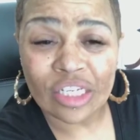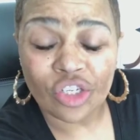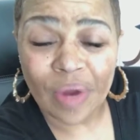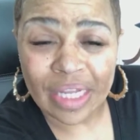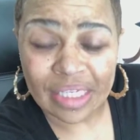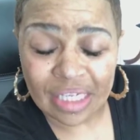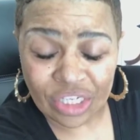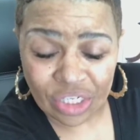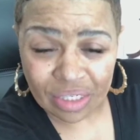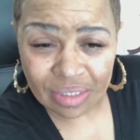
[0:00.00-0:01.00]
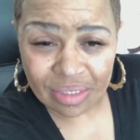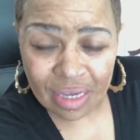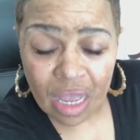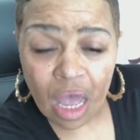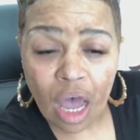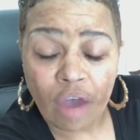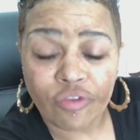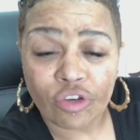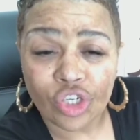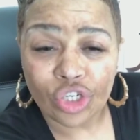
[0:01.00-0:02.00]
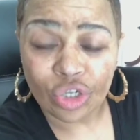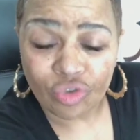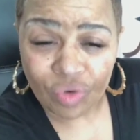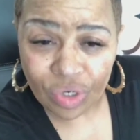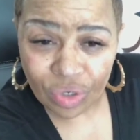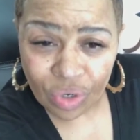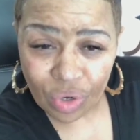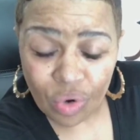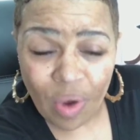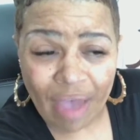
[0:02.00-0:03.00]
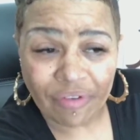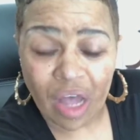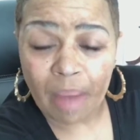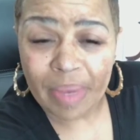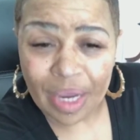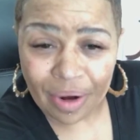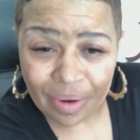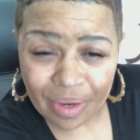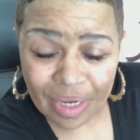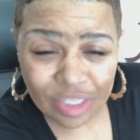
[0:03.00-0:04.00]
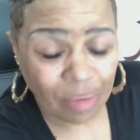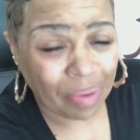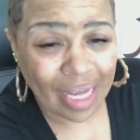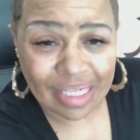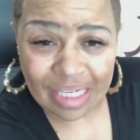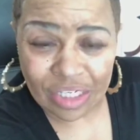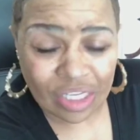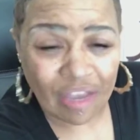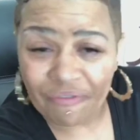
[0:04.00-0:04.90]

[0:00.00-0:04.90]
and transition of your children who have come here to bless us,